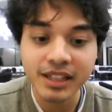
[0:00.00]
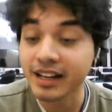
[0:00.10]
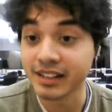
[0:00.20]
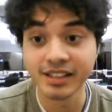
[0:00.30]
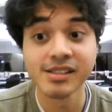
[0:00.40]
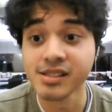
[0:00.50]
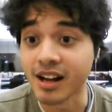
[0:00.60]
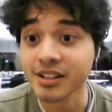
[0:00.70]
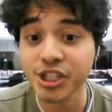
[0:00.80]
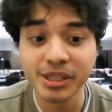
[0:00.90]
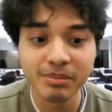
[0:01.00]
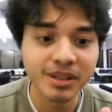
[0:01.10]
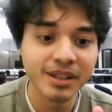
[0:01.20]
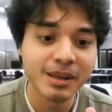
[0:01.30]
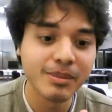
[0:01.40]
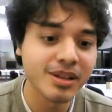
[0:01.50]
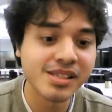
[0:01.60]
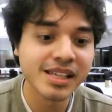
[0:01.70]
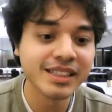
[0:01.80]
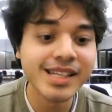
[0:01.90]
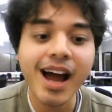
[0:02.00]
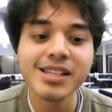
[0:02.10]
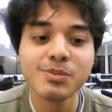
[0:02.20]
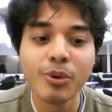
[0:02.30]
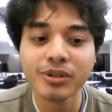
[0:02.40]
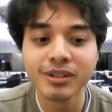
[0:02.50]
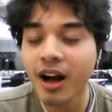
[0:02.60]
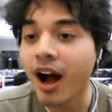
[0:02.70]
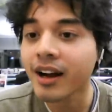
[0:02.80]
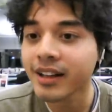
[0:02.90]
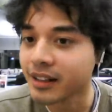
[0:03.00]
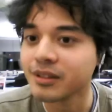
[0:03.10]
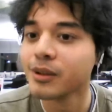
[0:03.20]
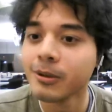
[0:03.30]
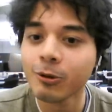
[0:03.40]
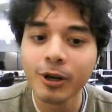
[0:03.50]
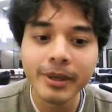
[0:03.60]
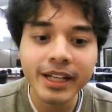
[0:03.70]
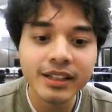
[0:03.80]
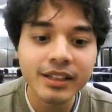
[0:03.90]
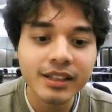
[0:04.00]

and he is not a sheep because he denies both God and global warming.